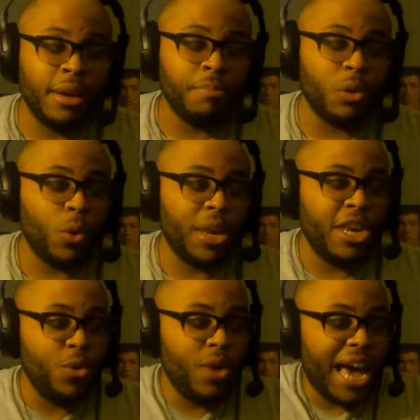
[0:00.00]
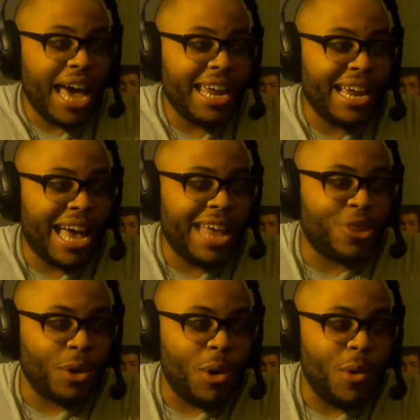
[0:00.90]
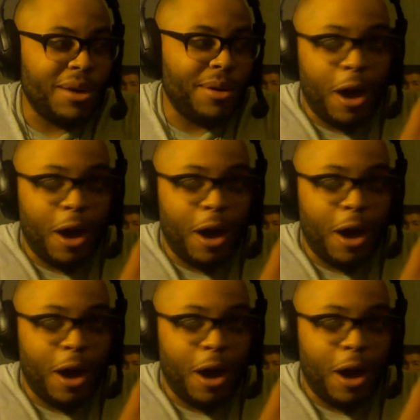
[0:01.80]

But when you got a guy throwing